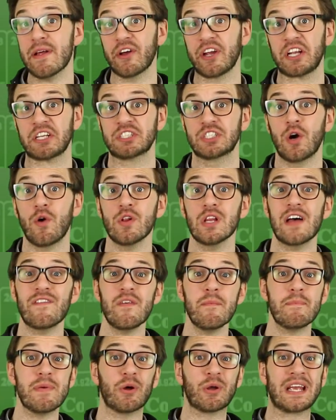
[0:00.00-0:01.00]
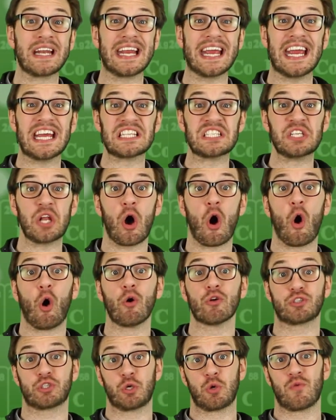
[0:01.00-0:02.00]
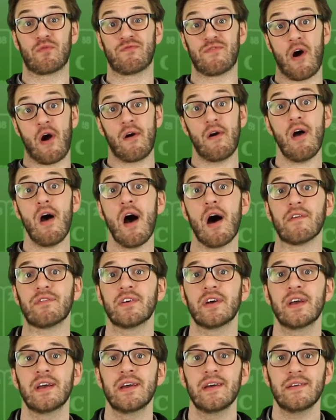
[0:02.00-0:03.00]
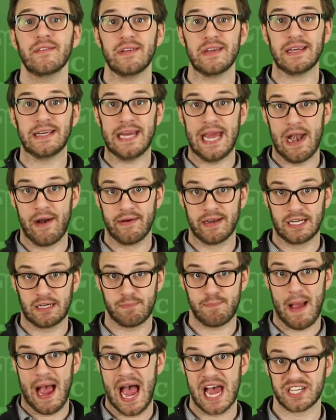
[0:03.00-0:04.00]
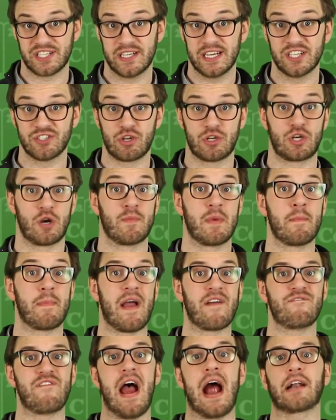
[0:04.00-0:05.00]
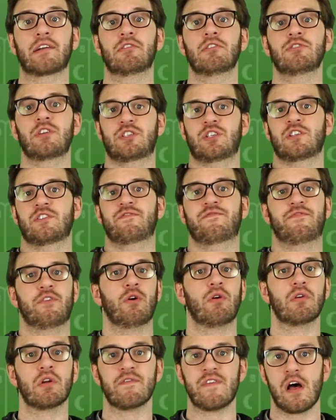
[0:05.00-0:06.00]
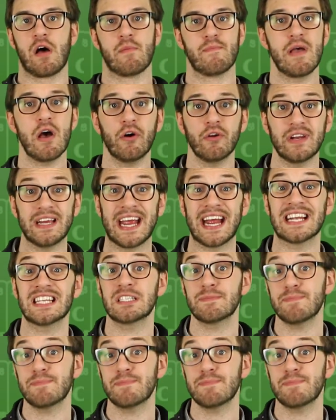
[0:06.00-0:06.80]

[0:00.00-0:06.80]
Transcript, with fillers: billion, so 11 billion isn't all too far off. The carrying capacity is determined by factors such as food availability and